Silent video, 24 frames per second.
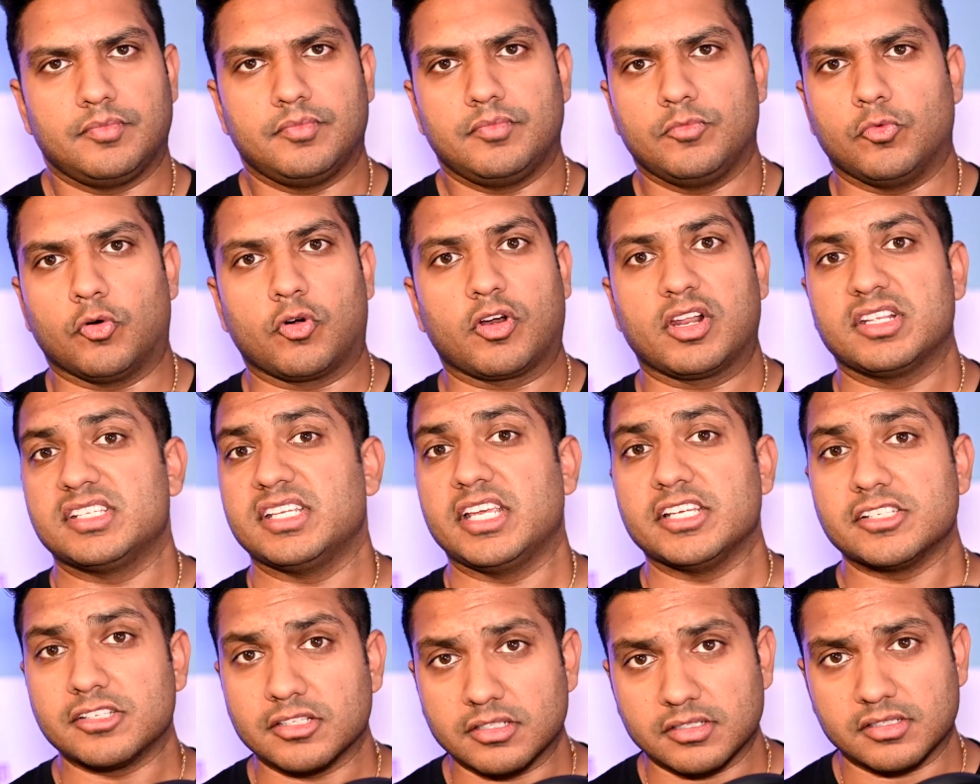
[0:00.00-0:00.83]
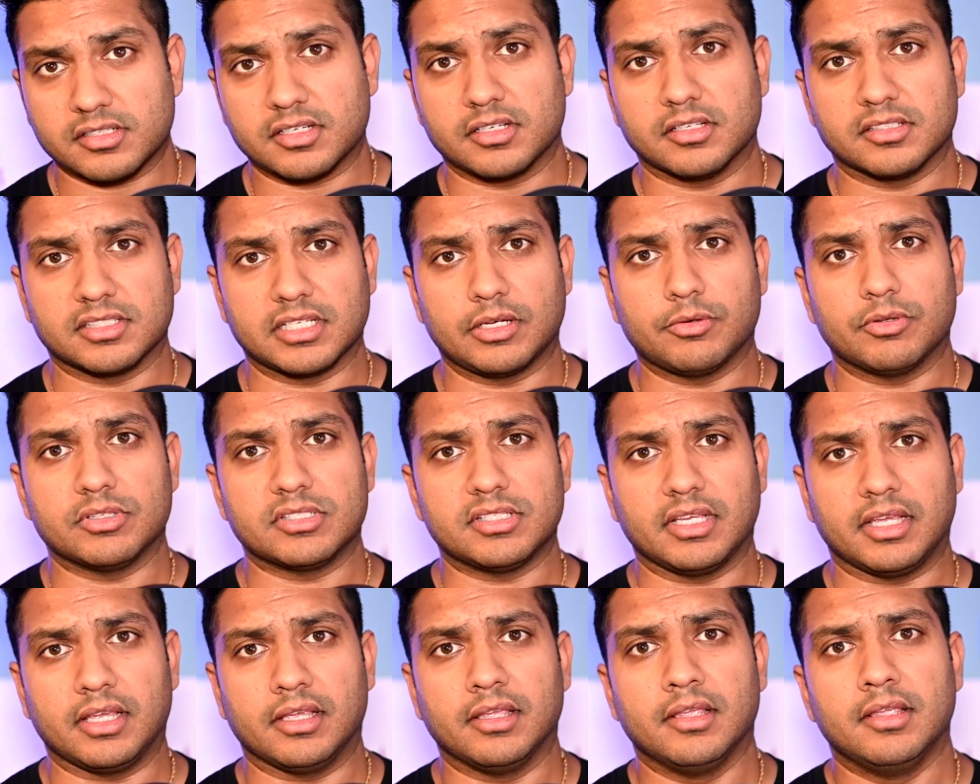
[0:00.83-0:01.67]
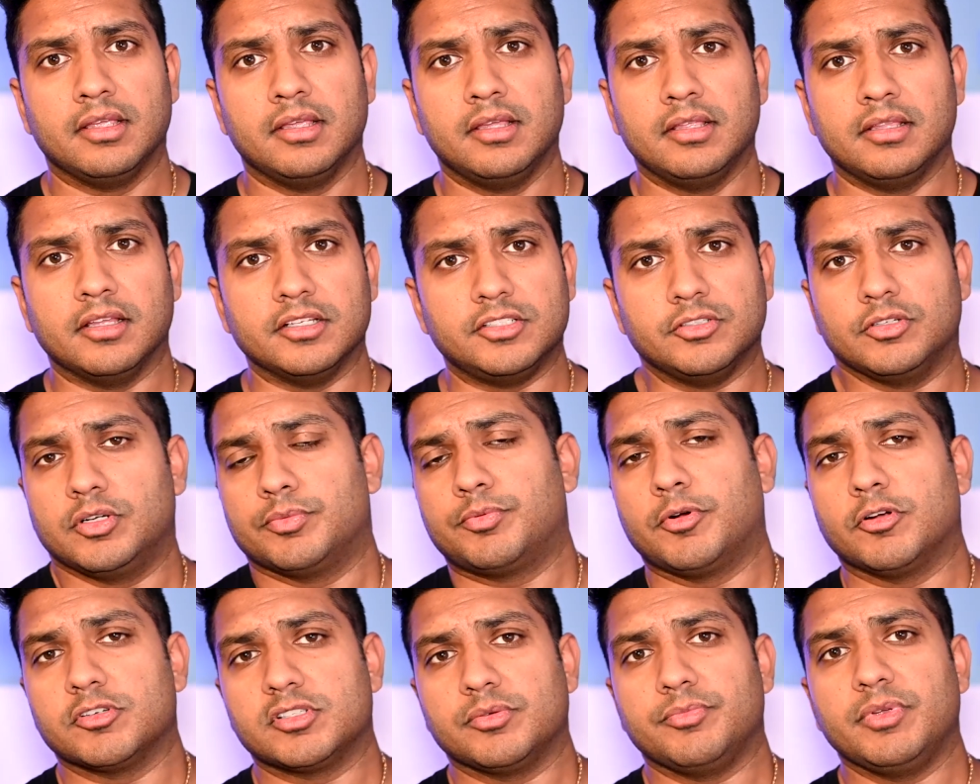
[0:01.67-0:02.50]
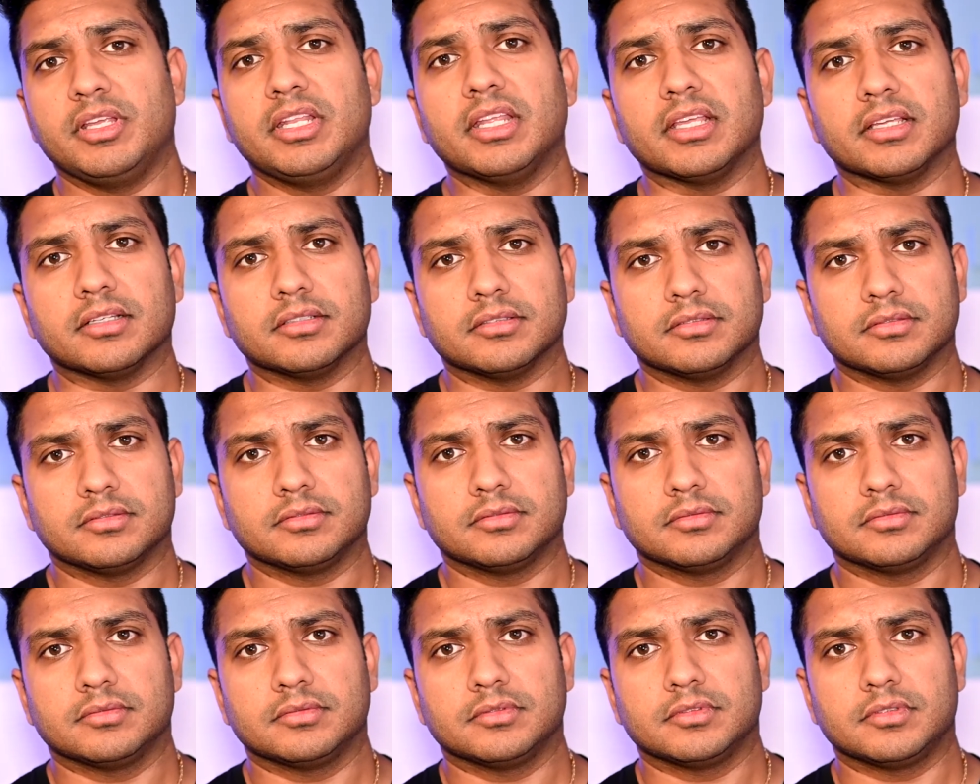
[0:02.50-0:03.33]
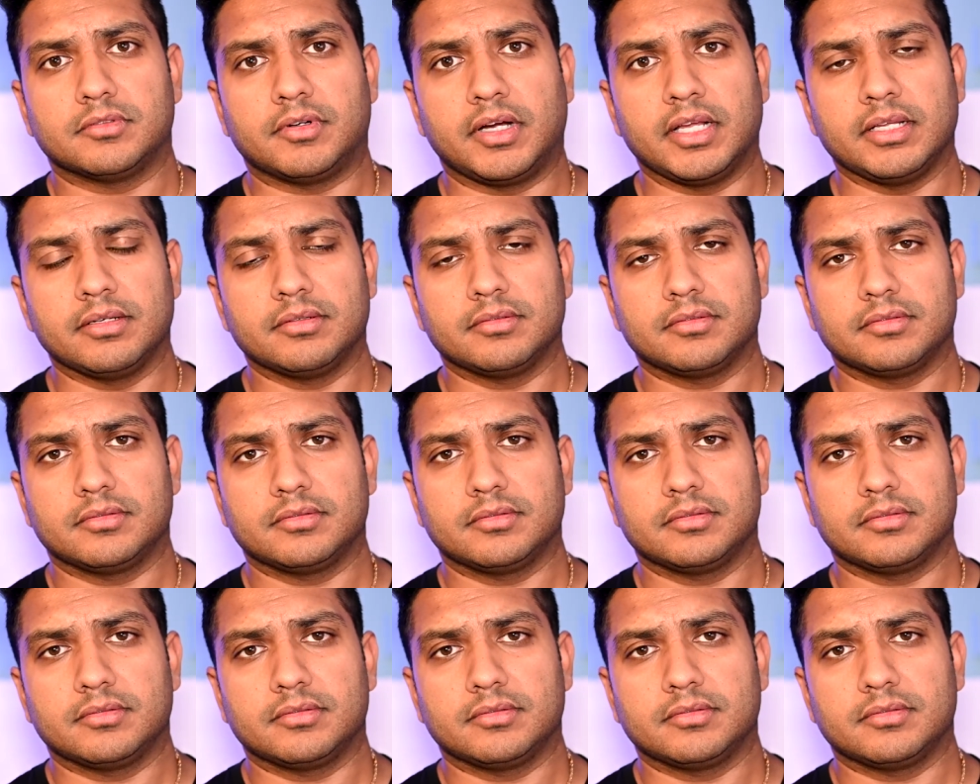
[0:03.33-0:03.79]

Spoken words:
organization skills, I would say, that you would approach a meeting, right?